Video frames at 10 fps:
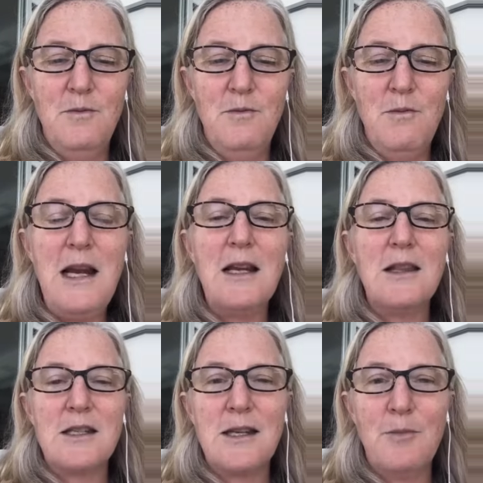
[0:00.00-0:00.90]
make it
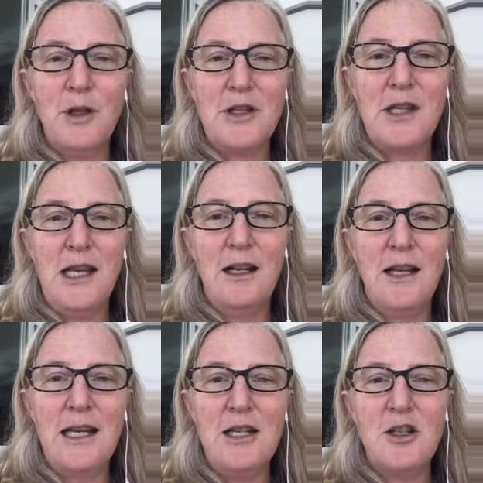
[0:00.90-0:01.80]
the simplest thing,
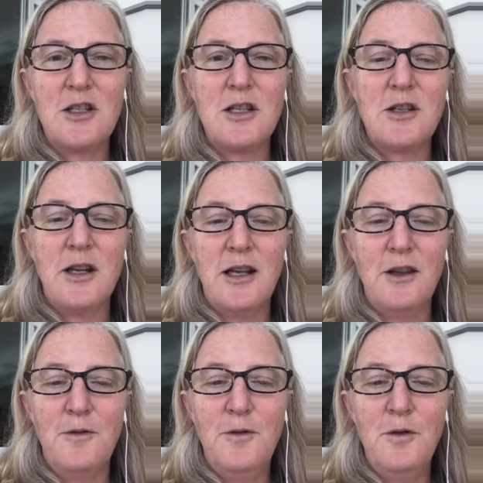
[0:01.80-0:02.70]
like he just doesn't like
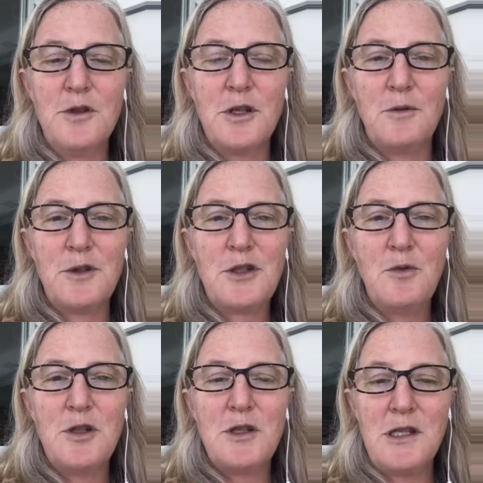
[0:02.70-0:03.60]
the food, so we'll
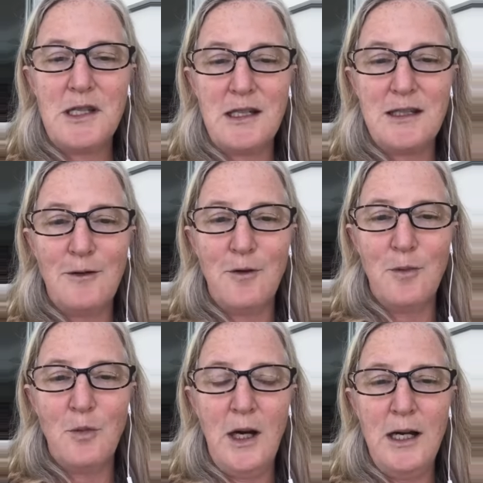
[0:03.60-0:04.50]
switch to 6
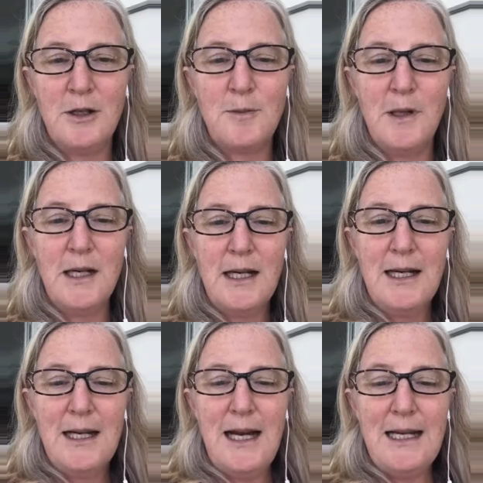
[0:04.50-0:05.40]
different brands. But
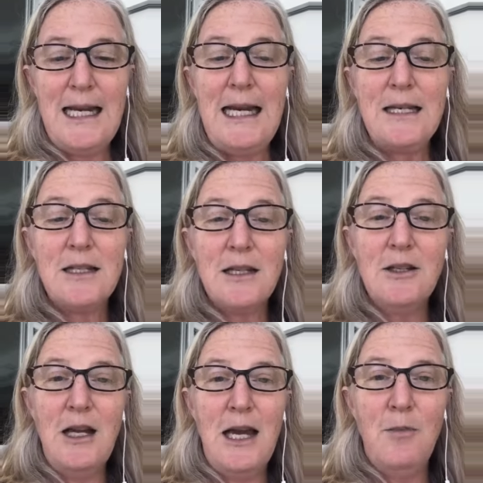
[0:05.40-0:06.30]
I can't tell
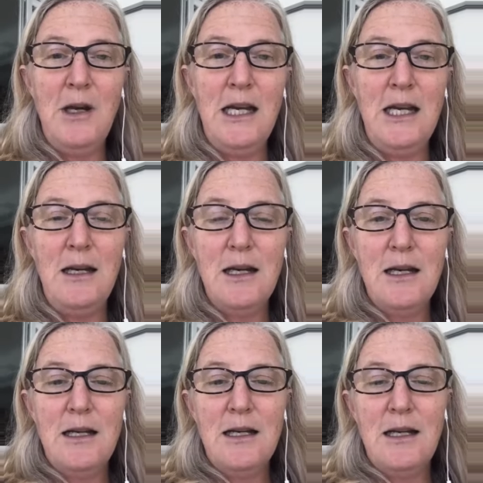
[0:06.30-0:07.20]
you how many
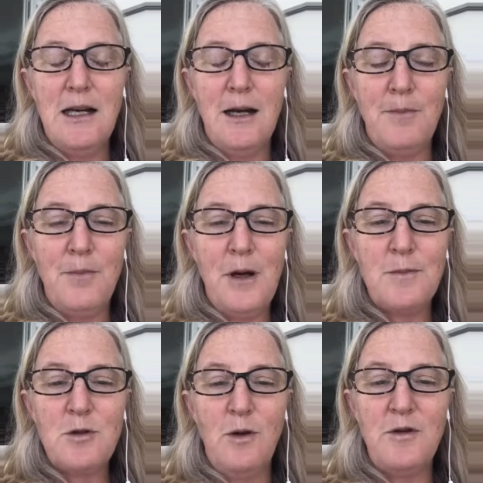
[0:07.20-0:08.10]

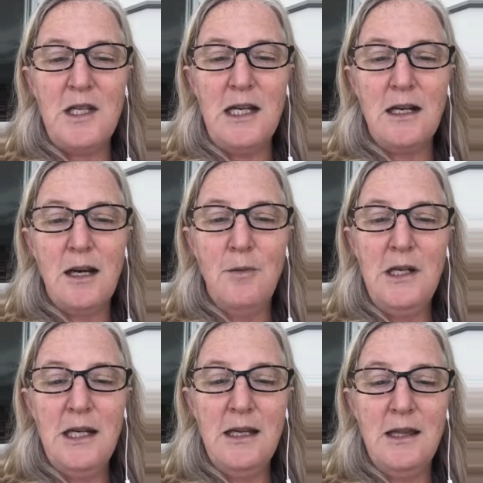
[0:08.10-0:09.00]
pups we've seen come
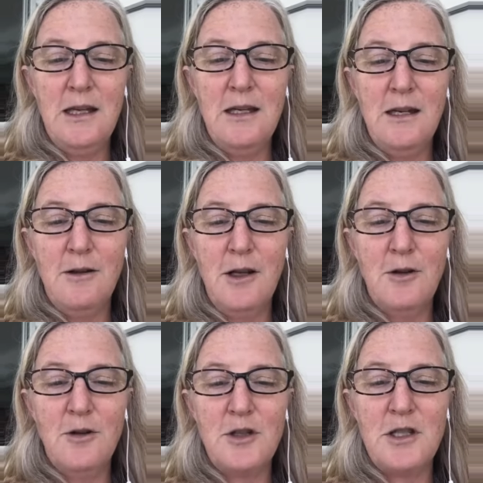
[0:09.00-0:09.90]
in that the
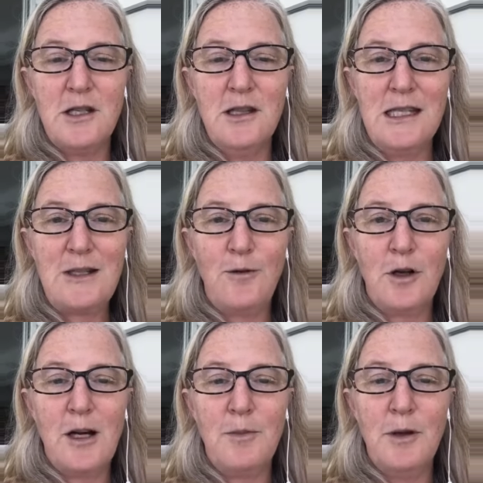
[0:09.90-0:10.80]
owner's done this for a
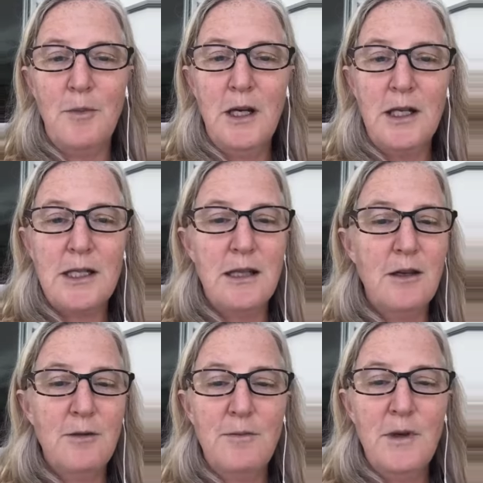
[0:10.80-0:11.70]
couple of months, and they're